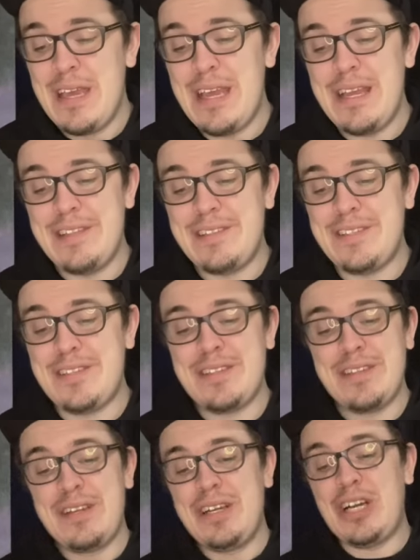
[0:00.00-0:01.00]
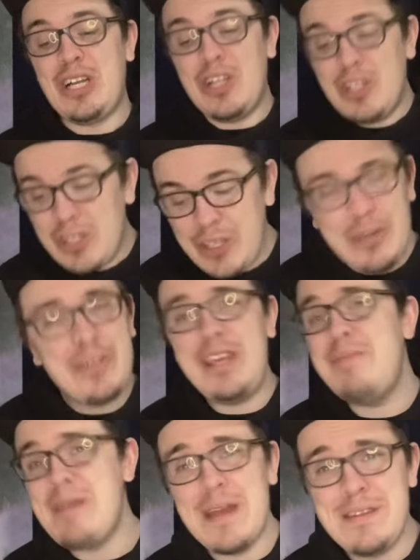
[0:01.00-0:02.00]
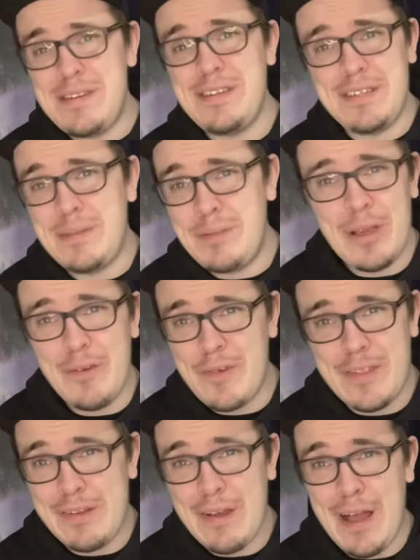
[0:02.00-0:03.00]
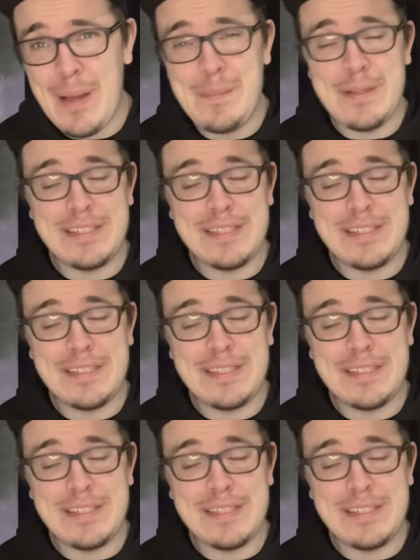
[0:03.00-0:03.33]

It's clearly meant to be over the top.